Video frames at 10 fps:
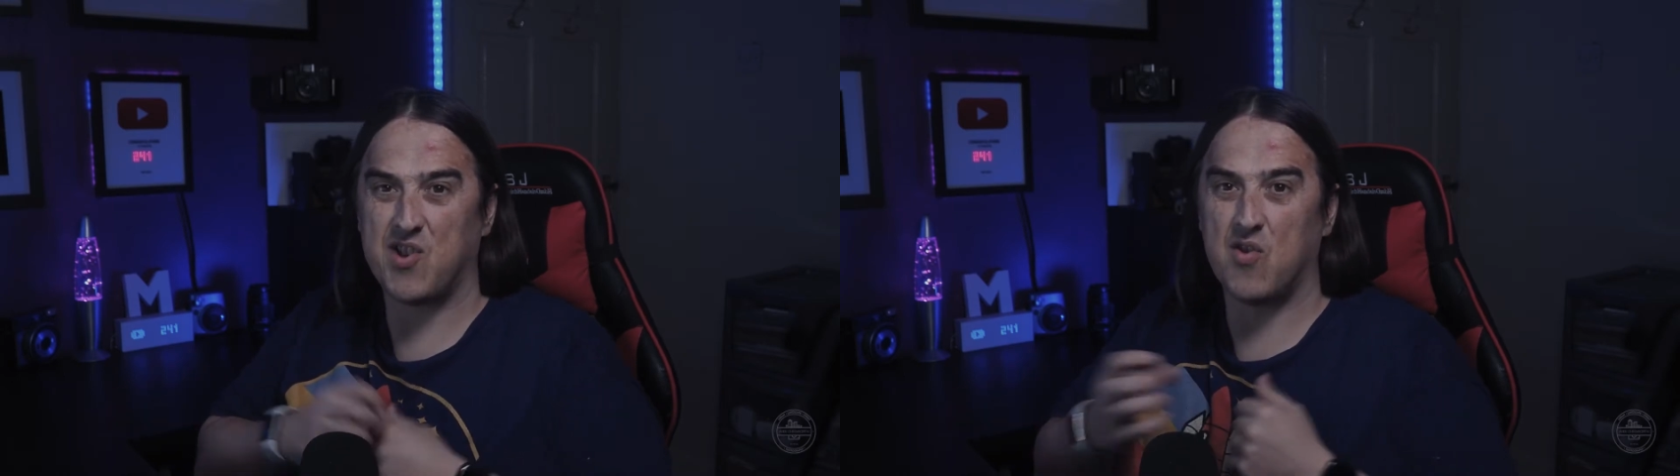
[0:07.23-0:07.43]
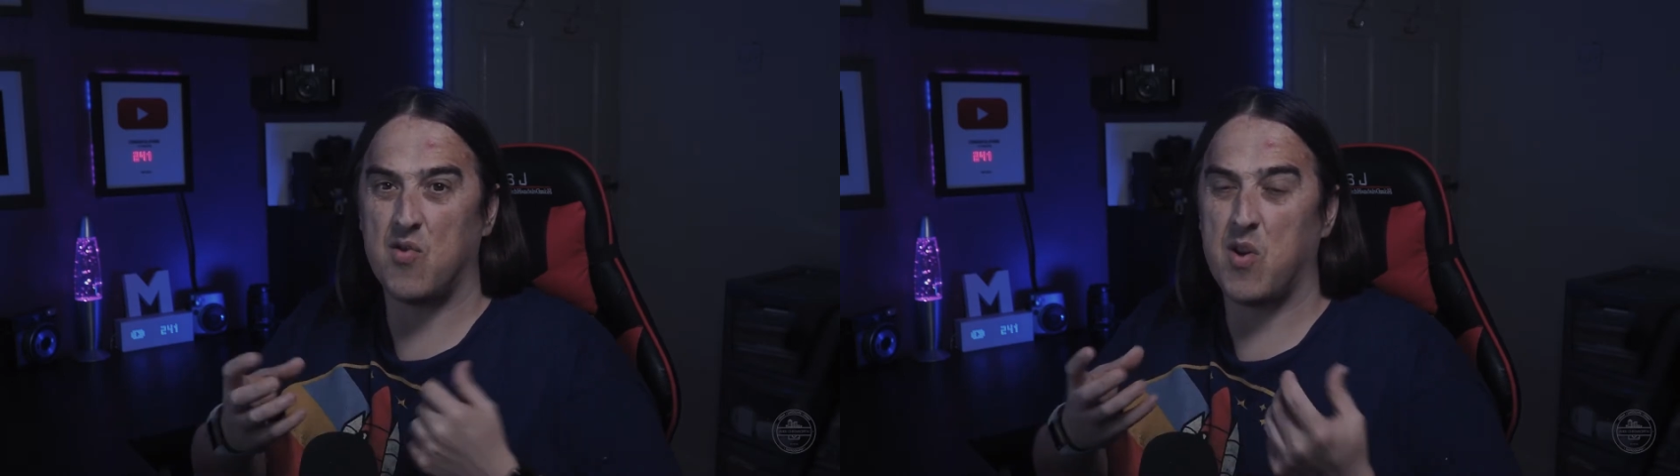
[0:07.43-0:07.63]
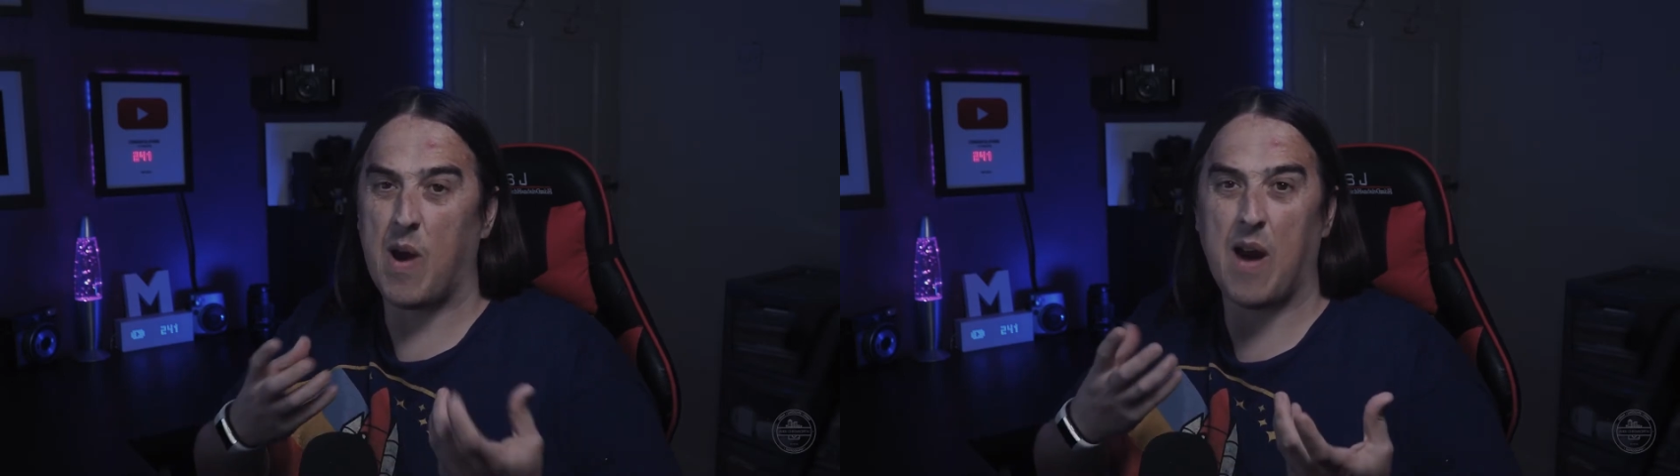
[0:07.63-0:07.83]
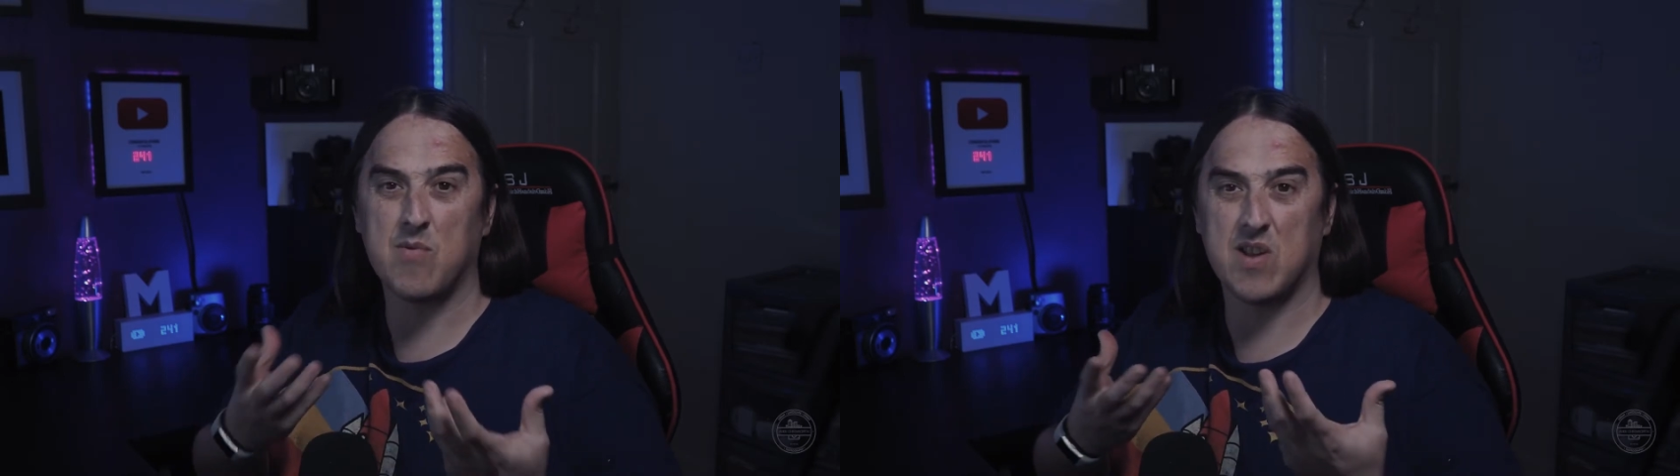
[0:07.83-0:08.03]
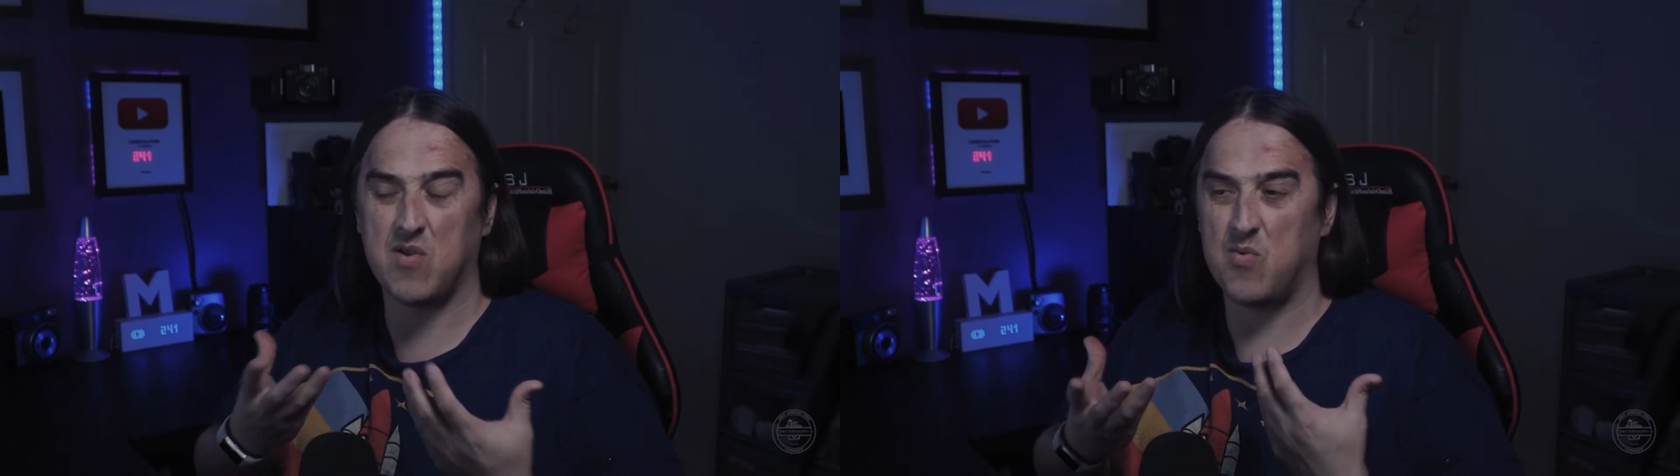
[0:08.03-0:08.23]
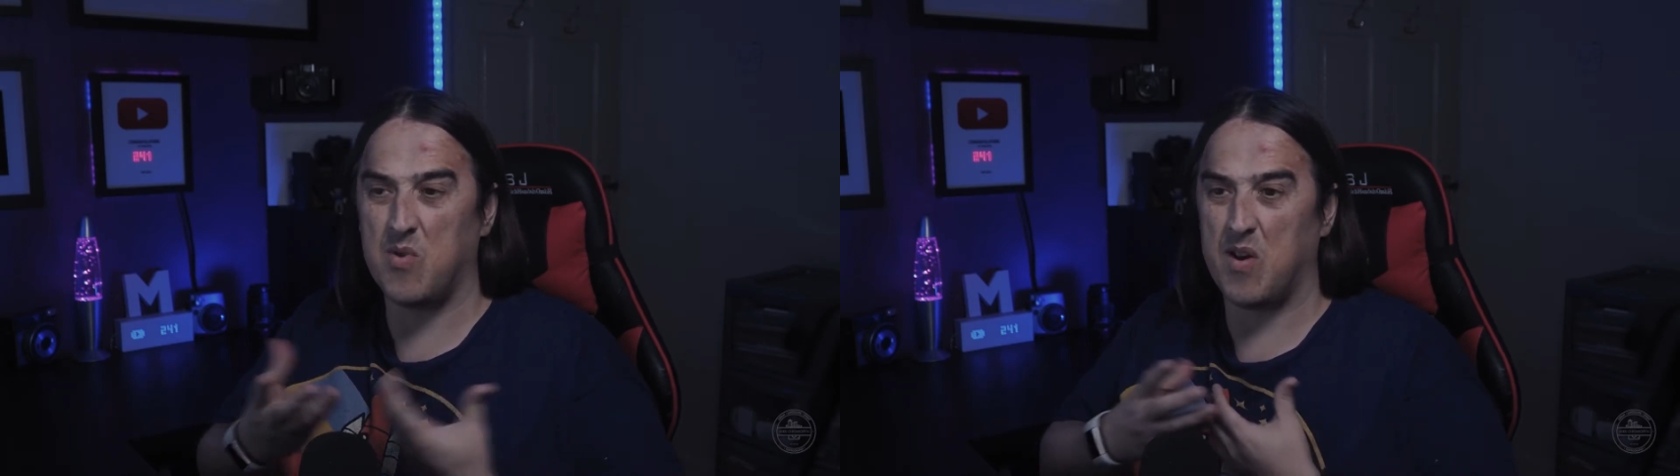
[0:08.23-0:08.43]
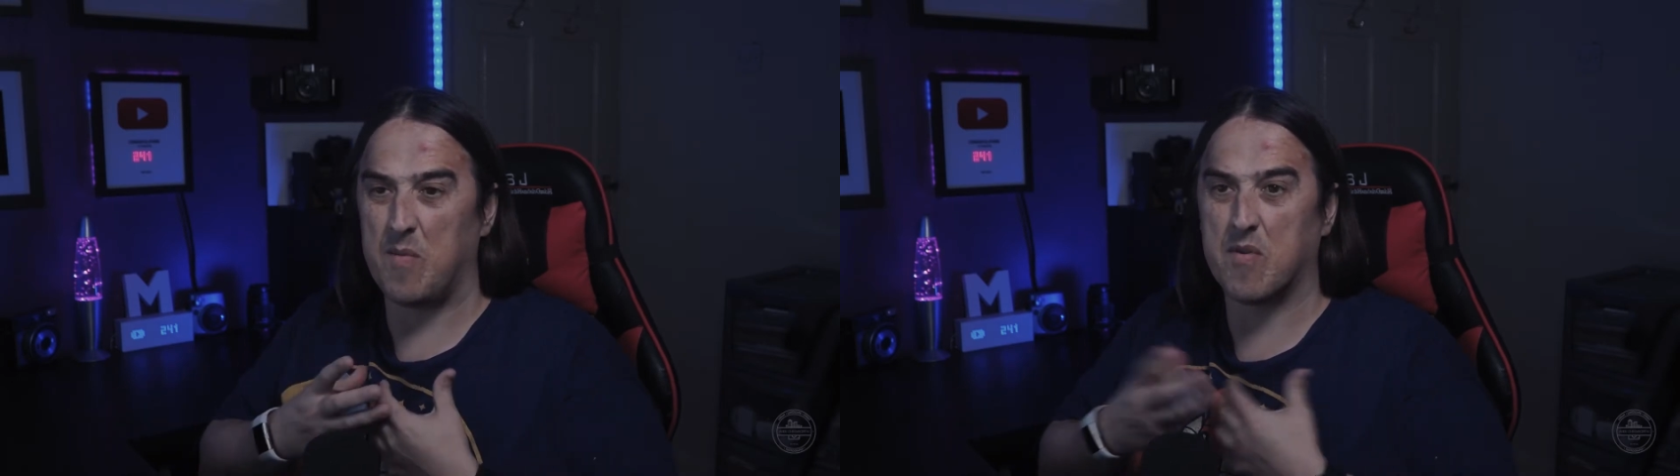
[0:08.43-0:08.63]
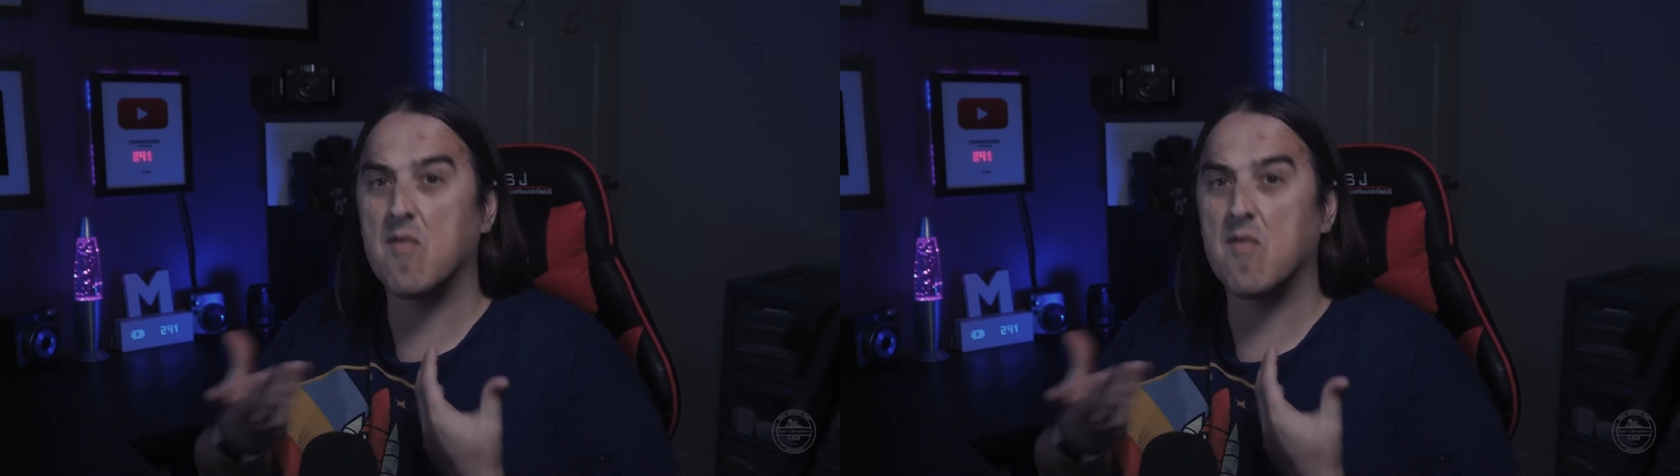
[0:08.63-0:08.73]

show you how to